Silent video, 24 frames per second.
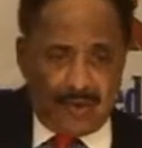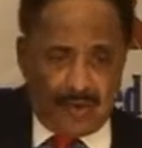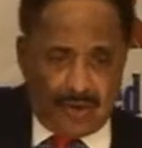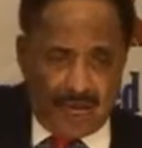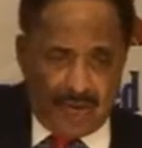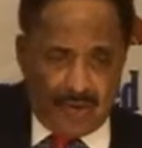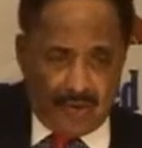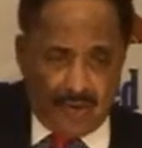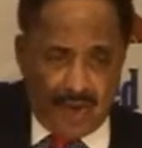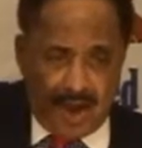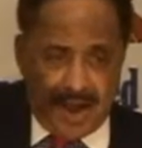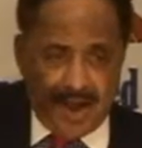
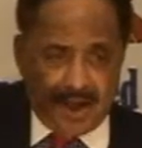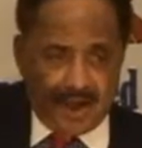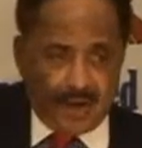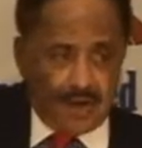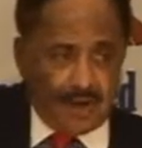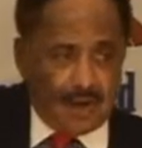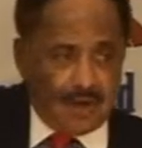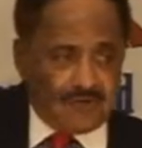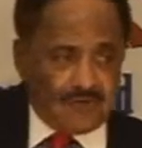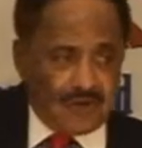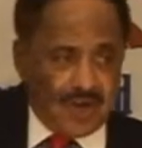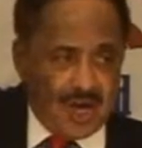Iraq
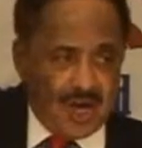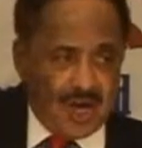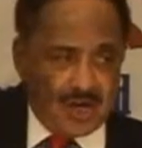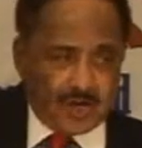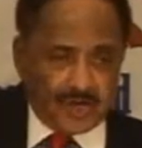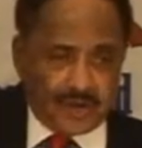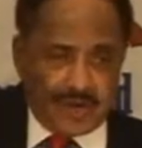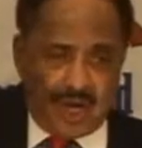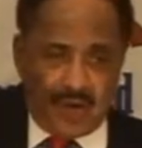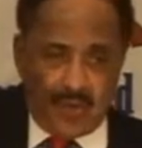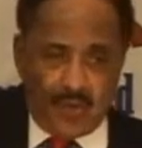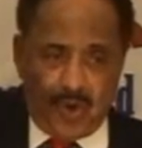or
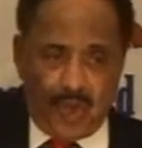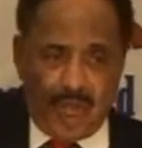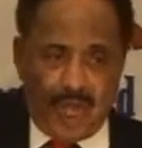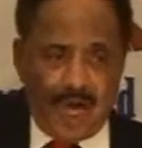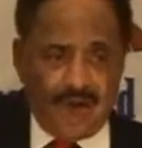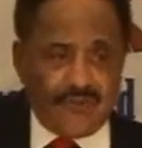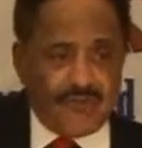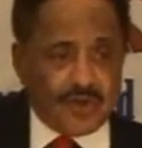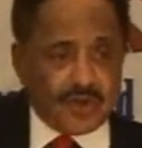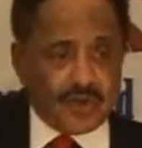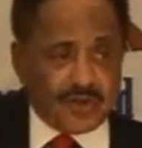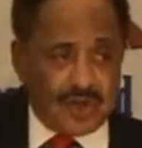Afghanistan, we
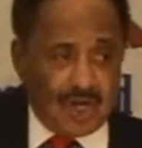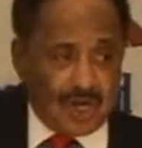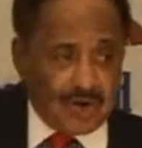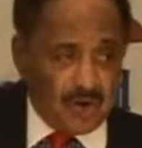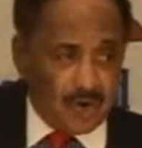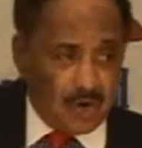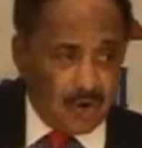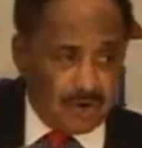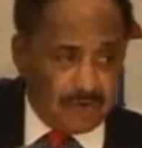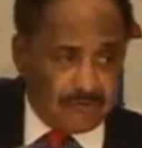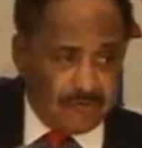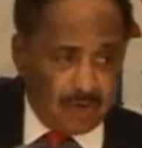have a
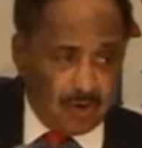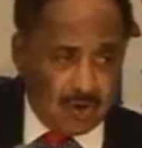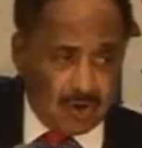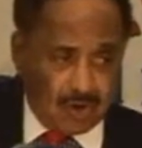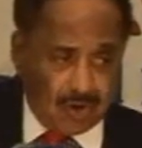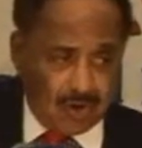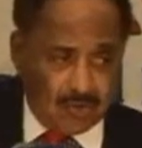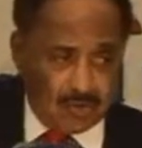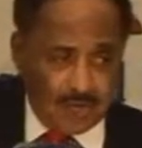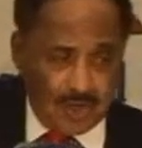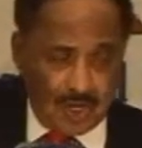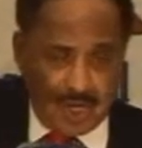send-off for
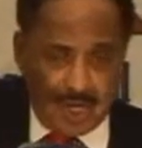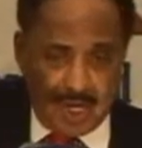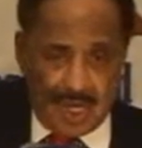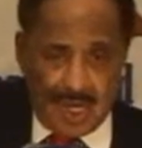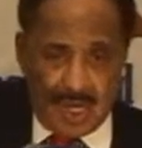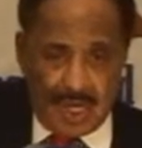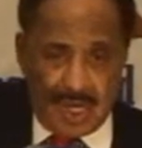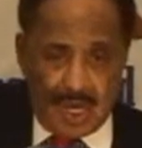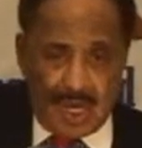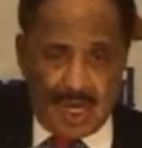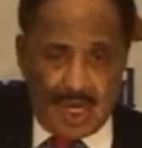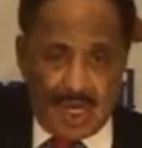them
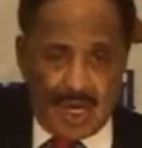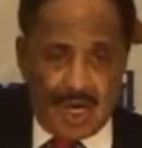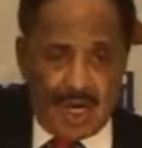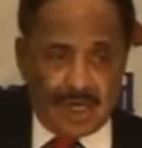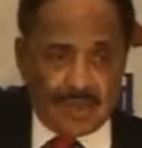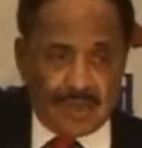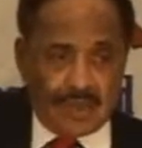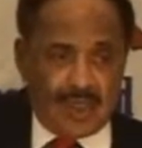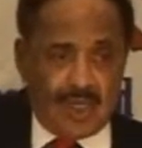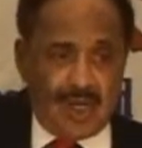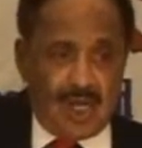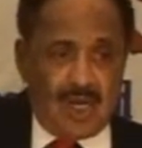
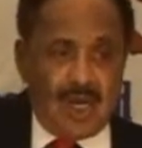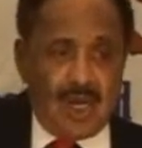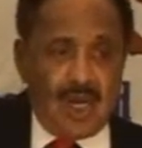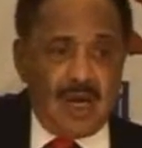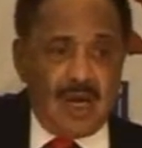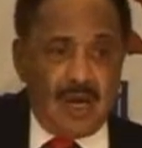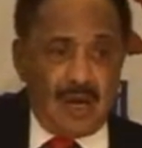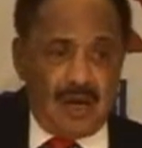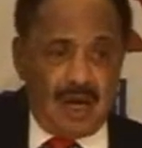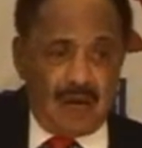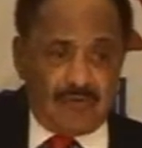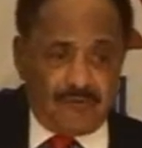
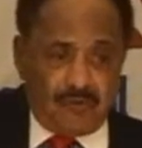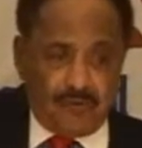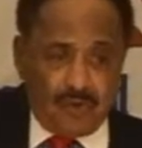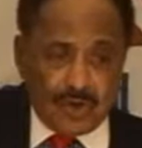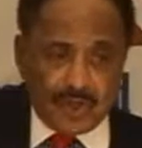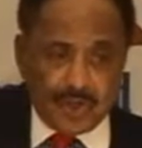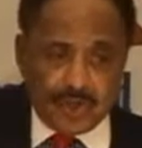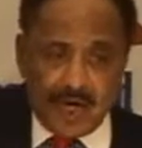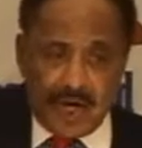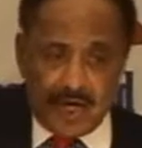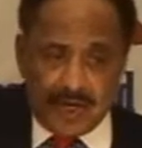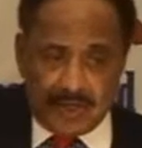at Fort
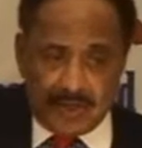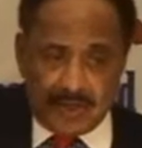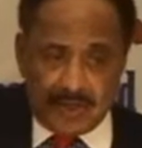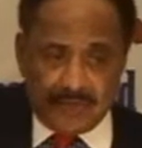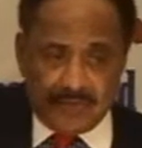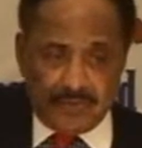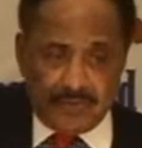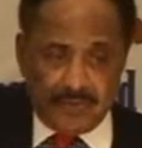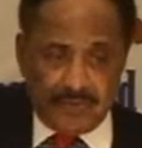Totten.